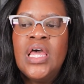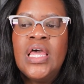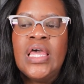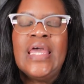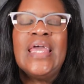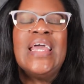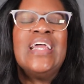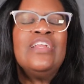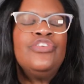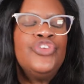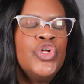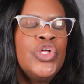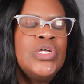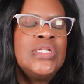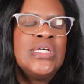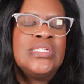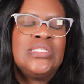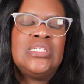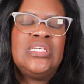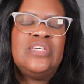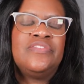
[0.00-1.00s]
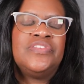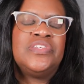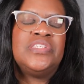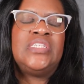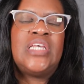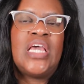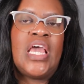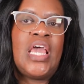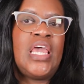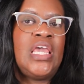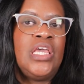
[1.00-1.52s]
it truly doesn't even
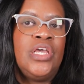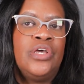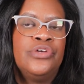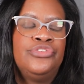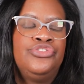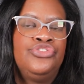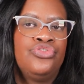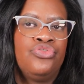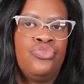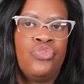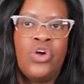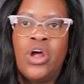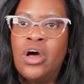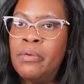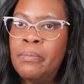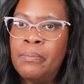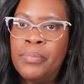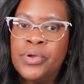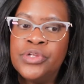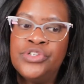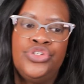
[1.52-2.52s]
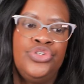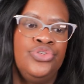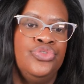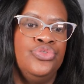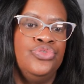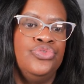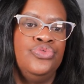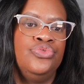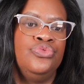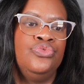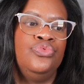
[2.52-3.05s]
take Trump
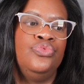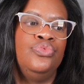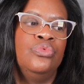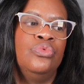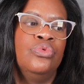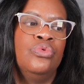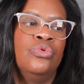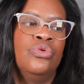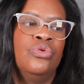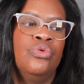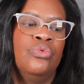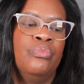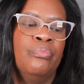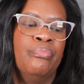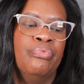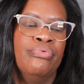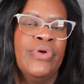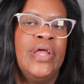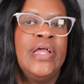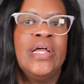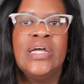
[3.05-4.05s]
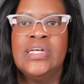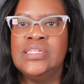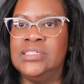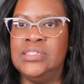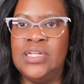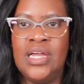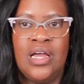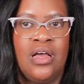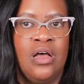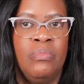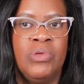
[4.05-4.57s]
to bring us
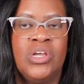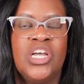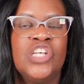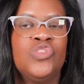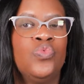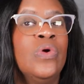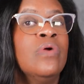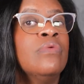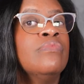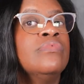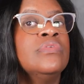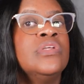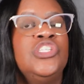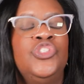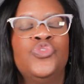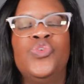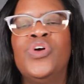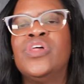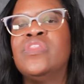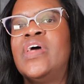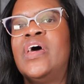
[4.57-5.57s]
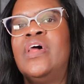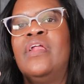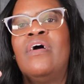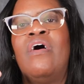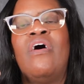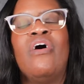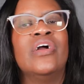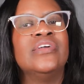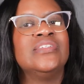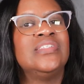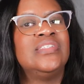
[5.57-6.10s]
down, because we're really doing that
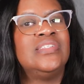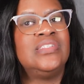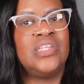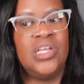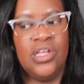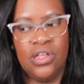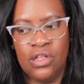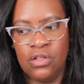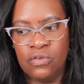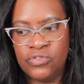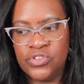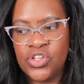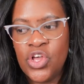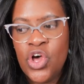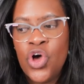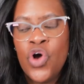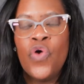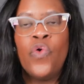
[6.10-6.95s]
ourselves.